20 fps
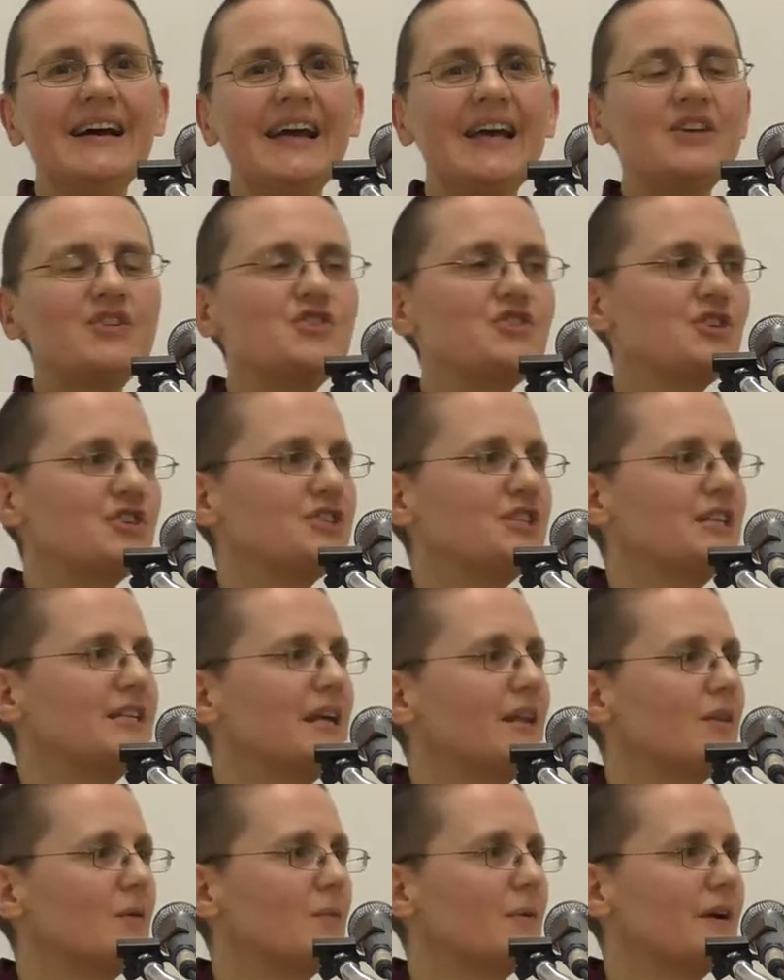It's just
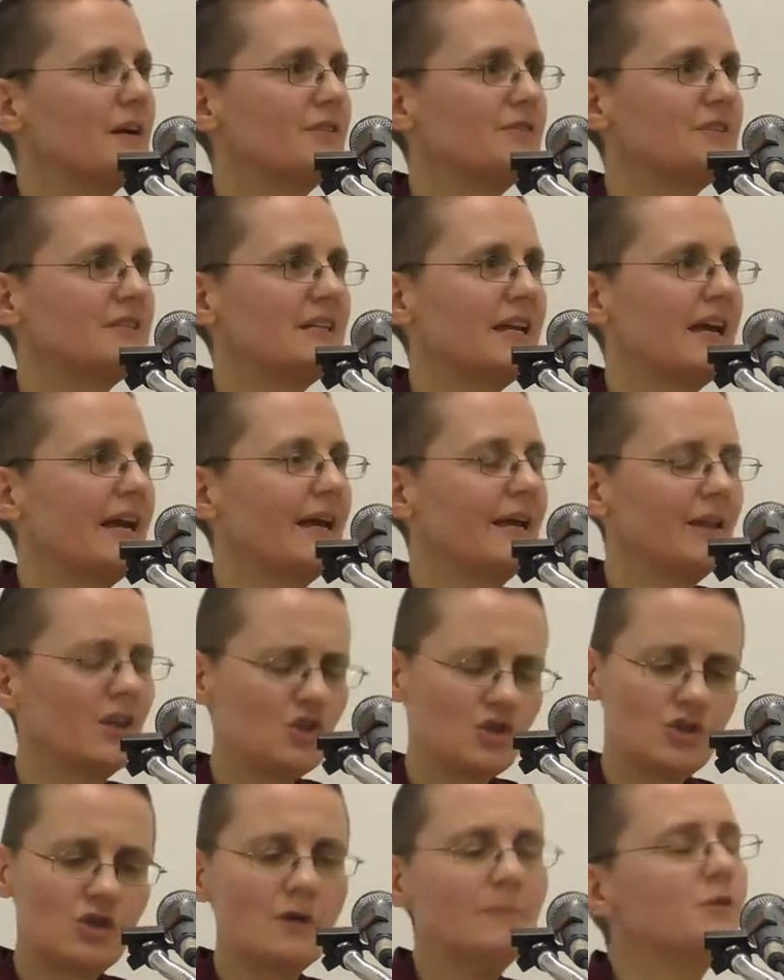another way of saying,
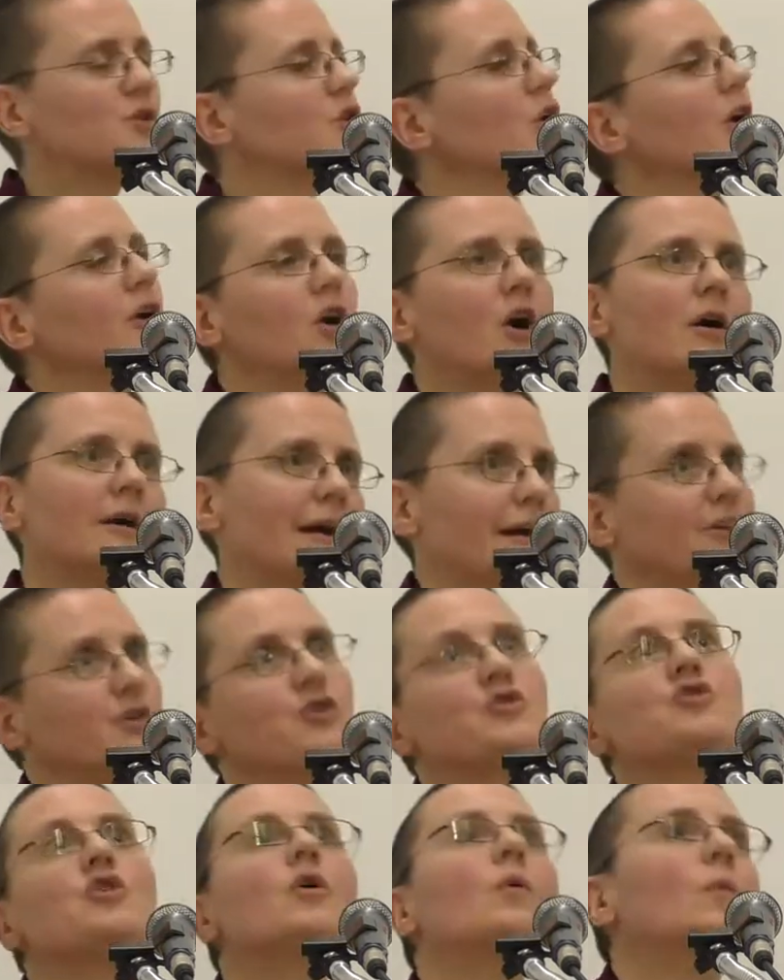there's so much going on, I
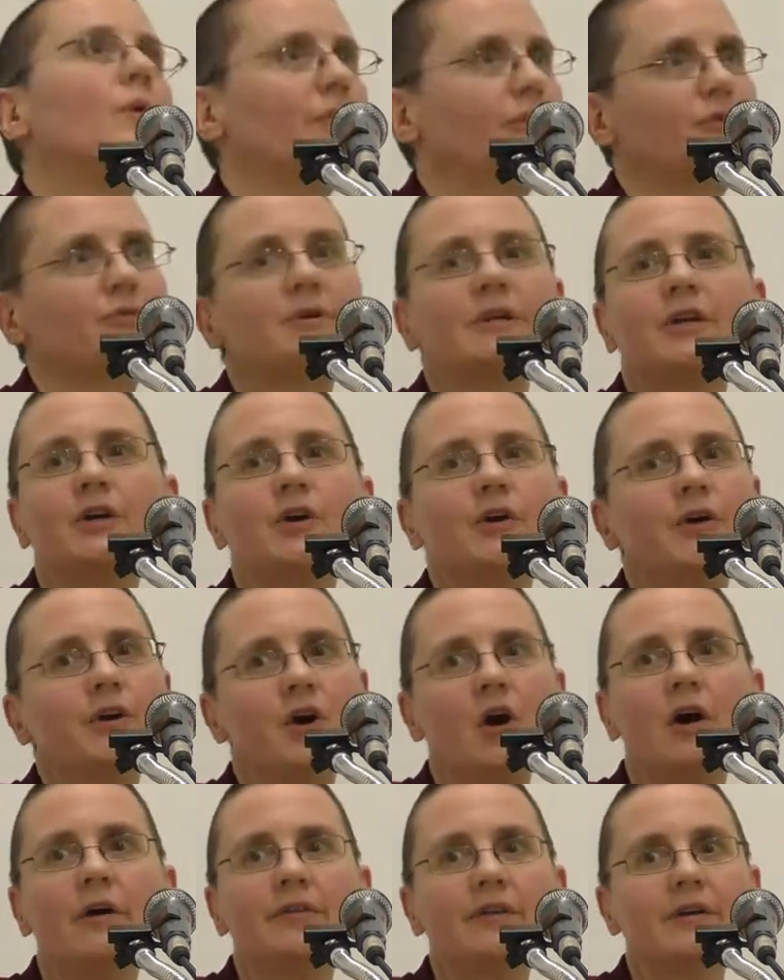don't know what's really going
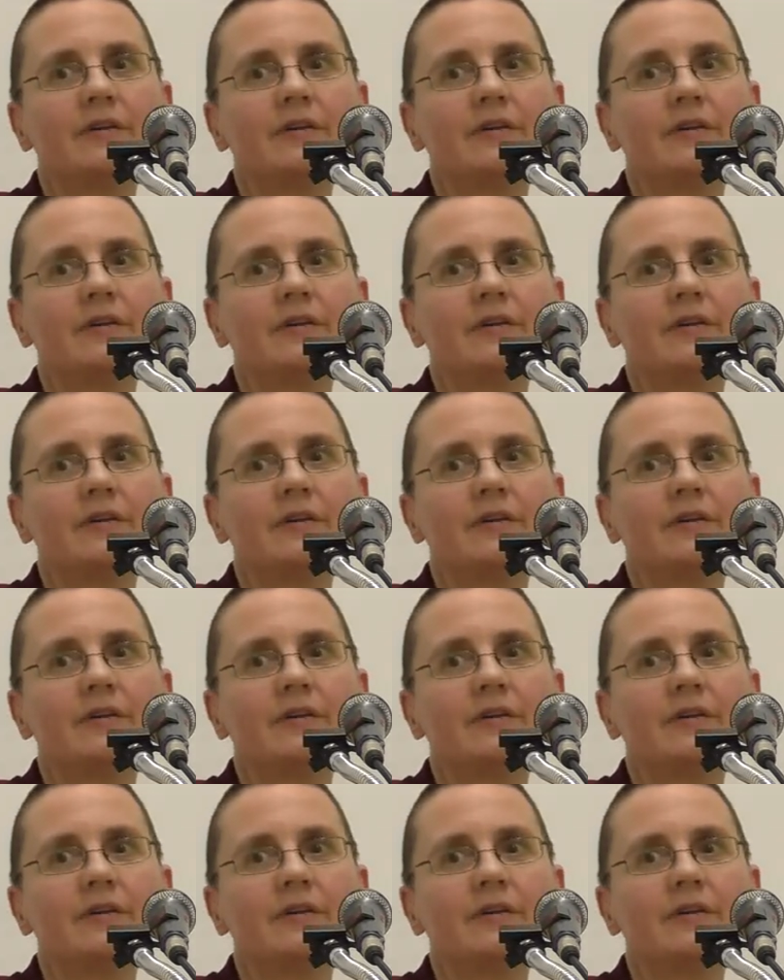on.